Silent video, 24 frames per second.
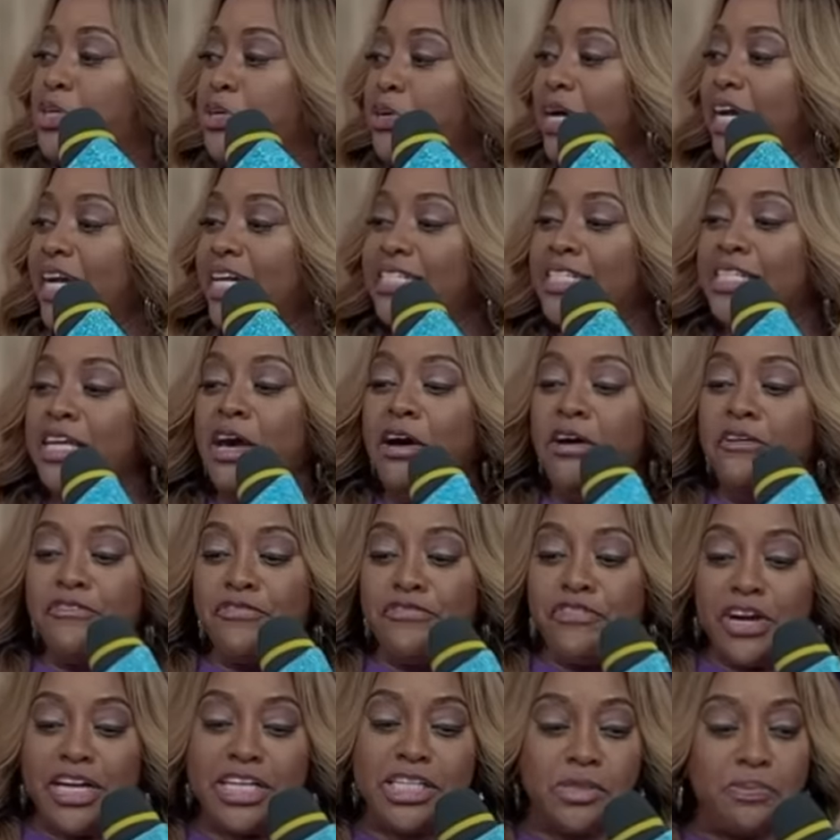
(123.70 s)
grace,
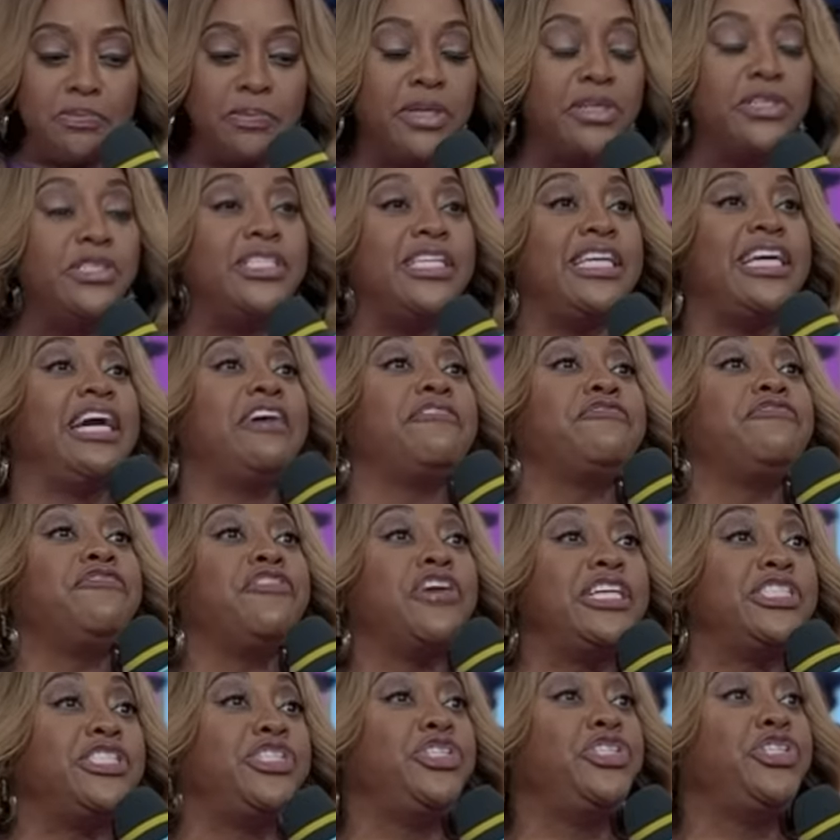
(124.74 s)
fresh mercy, and
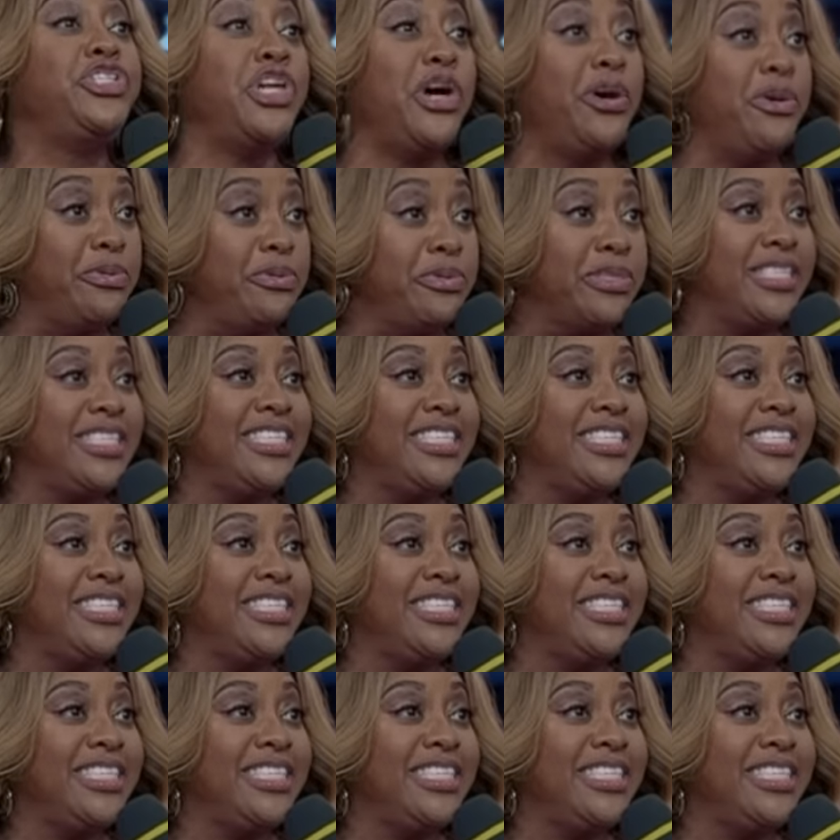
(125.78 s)
fresh jokes.